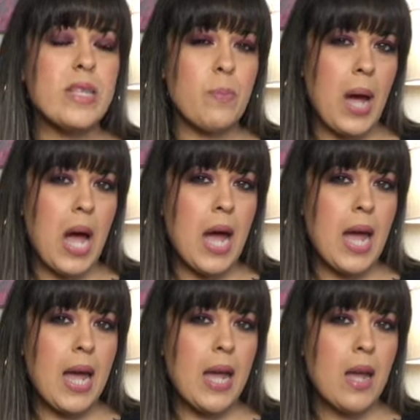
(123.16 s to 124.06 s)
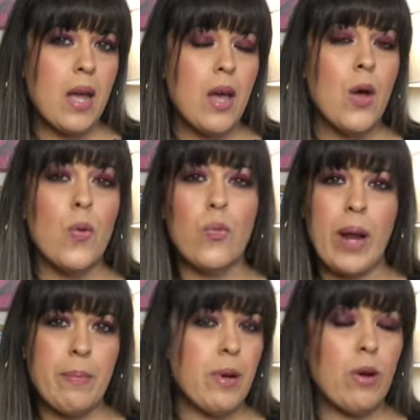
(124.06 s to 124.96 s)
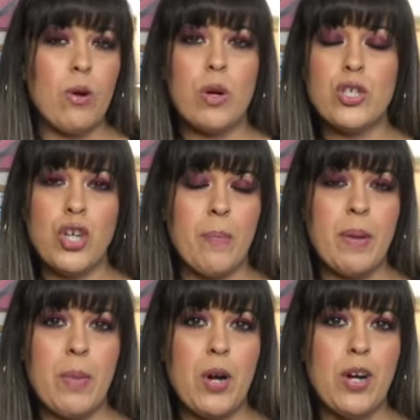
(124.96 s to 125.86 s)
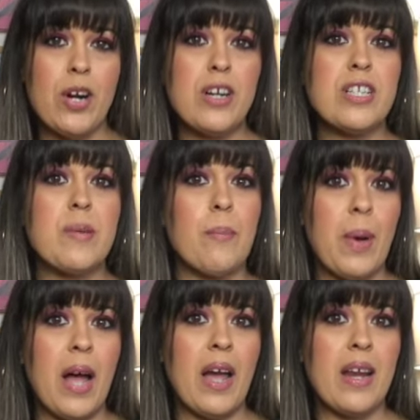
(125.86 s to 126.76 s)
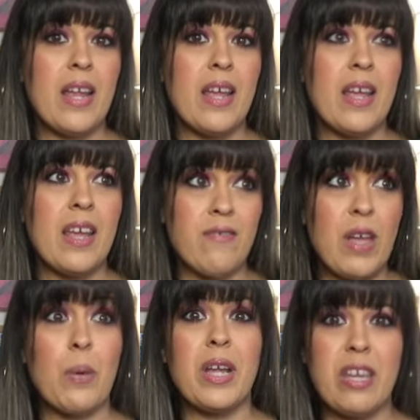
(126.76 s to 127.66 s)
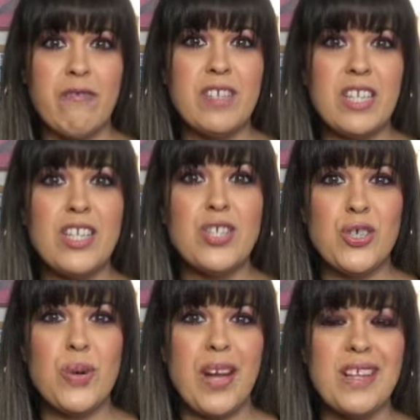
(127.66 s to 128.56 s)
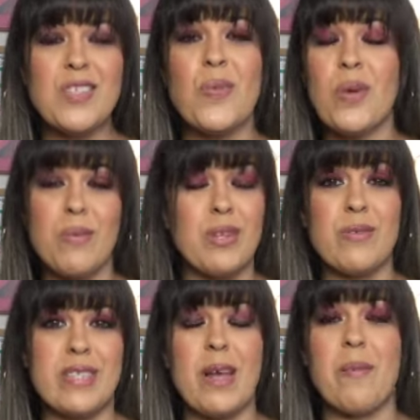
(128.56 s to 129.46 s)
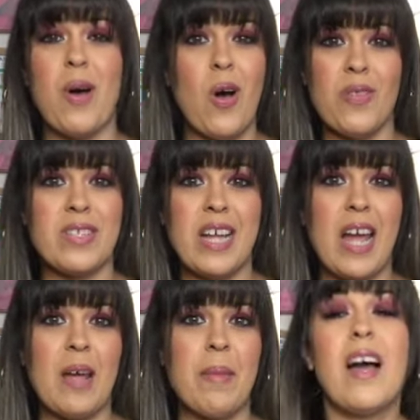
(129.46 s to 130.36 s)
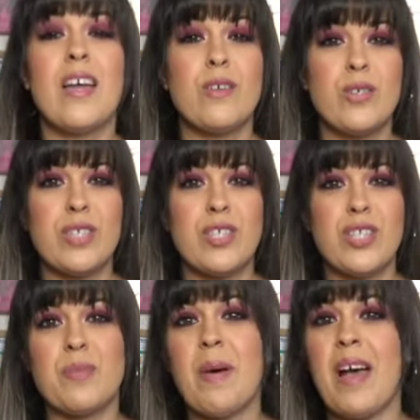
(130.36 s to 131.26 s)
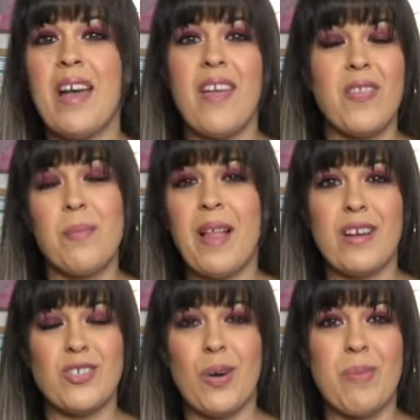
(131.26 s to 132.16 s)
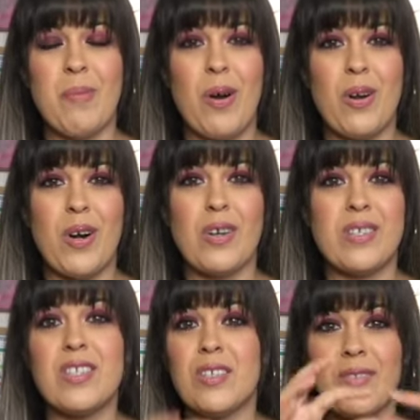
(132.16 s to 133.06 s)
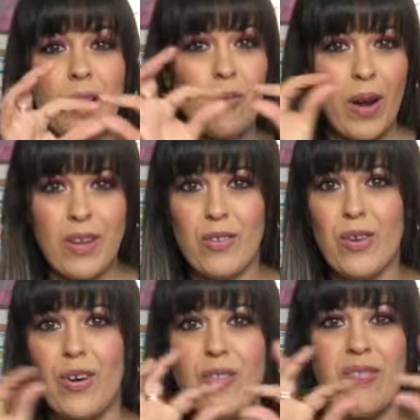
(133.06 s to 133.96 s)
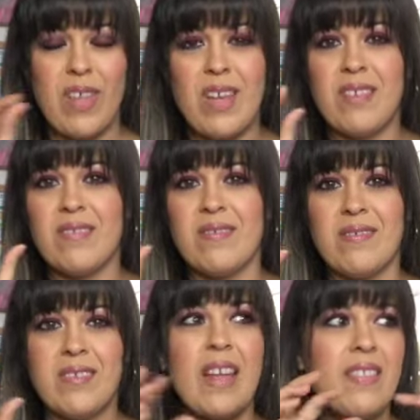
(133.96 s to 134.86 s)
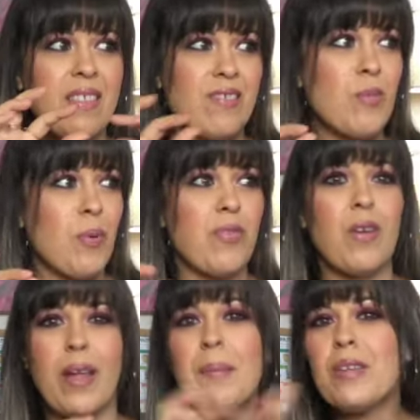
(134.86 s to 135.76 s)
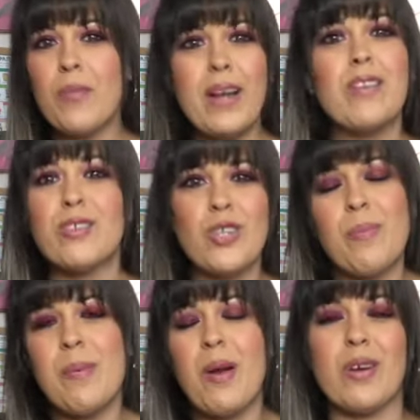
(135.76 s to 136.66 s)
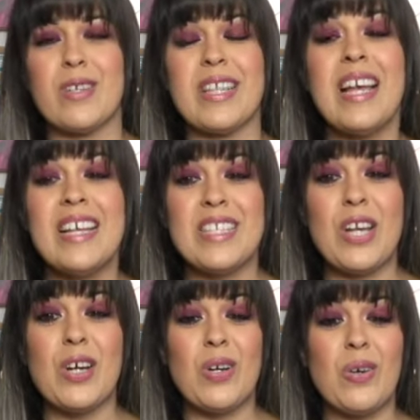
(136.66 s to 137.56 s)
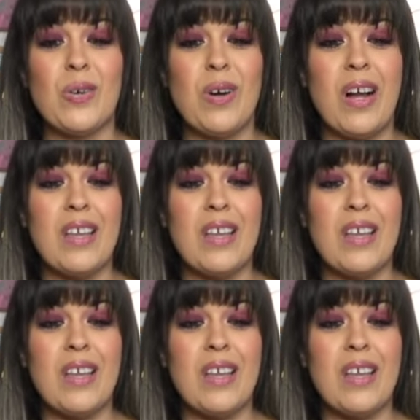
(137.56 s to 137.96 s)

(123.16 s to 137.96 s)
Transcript: buy rainbow Sharpie markers, but if they were gifted to us, we would use them all the time. I usually just buy the black Sharpie markers, so like regular thin, not the super thin, like with the regular Sharpie markers. So